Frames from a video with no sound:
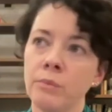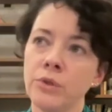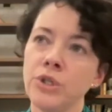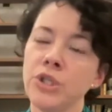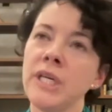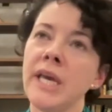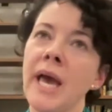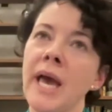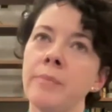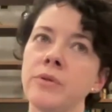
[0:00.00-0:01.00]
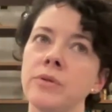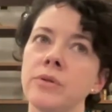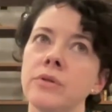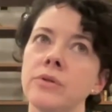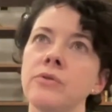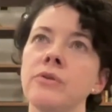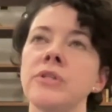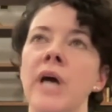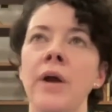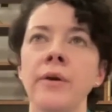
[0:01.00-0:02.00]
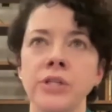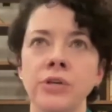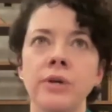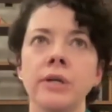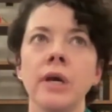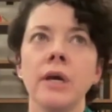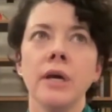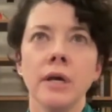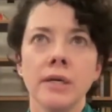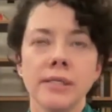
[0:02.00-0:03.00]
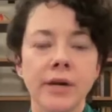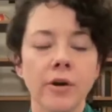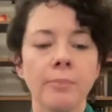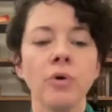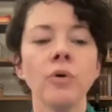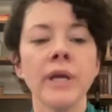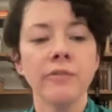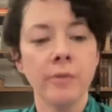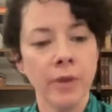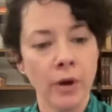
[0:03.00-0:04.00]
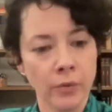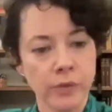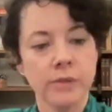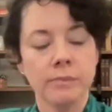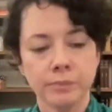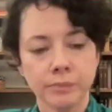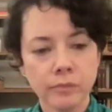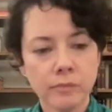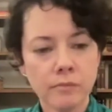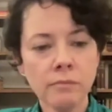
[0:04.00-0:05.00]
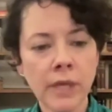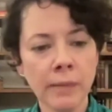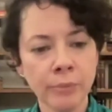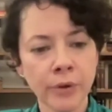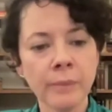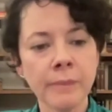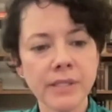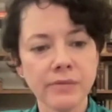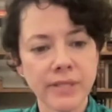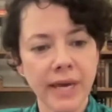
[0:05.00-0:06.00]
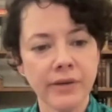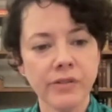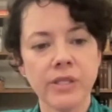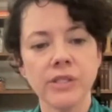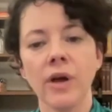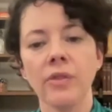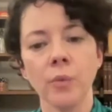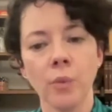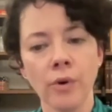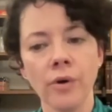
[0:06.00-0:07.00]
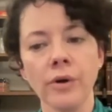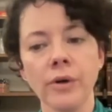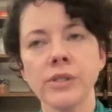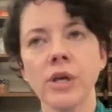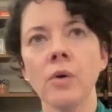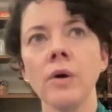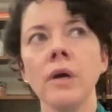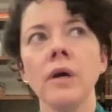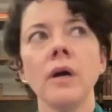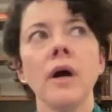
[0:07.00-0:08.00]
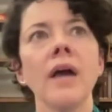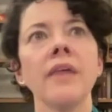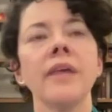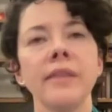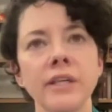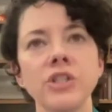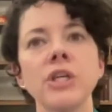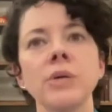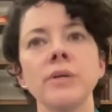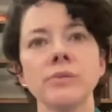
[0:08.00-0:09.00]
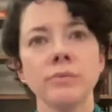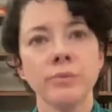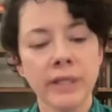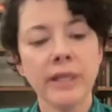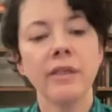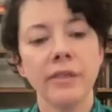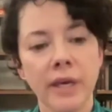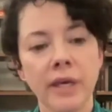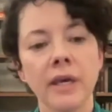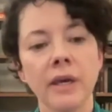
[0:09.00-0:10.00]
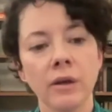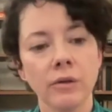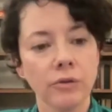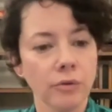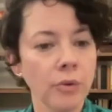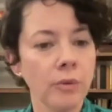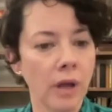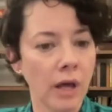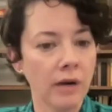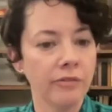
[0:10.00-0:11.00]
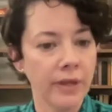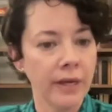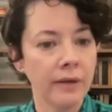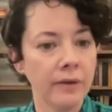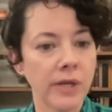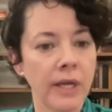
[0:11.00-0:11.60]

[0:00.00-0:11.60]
She kept certain diaries, and you could see her pulling from those and putting bits of text into other work. So I think that she was really thinking through a lot of things.